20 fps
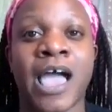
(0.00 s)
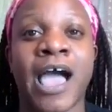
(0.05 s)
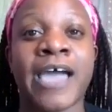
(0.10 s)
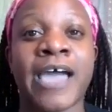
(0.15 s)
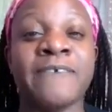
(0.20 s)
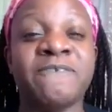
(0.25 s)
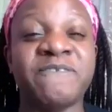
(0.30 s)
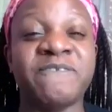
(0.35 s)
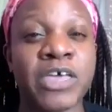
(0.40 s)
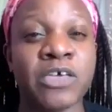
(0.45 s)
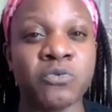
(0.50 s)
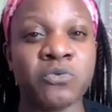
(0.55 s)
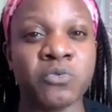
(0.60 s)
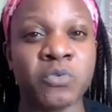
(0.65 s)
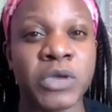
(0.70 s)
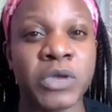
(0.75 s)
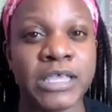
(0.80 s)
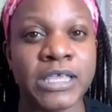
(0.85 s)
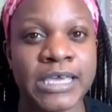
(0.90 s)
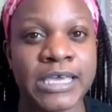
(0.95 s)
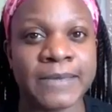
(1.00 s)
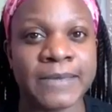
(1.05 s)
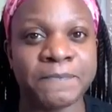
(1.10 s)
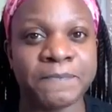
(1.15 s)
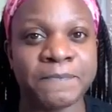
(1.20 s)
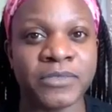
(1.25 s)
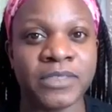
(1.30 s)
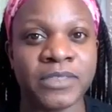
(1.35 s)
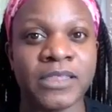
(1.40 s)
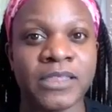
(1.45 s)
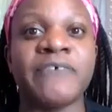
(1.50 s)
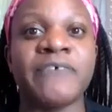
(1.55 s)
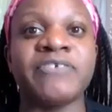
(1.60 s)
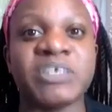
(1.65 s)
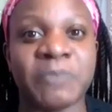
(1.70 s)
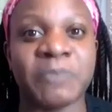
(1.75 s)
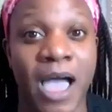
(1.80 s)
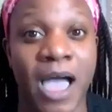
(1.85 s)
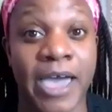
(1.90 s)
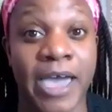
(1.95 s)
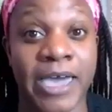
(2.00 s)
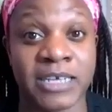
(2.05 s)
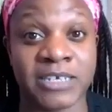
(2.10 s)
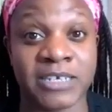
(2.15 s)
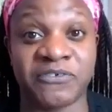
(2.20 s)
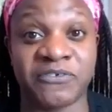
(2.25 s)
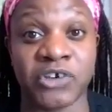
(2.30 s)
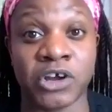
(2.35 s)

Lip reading: I felt really left behind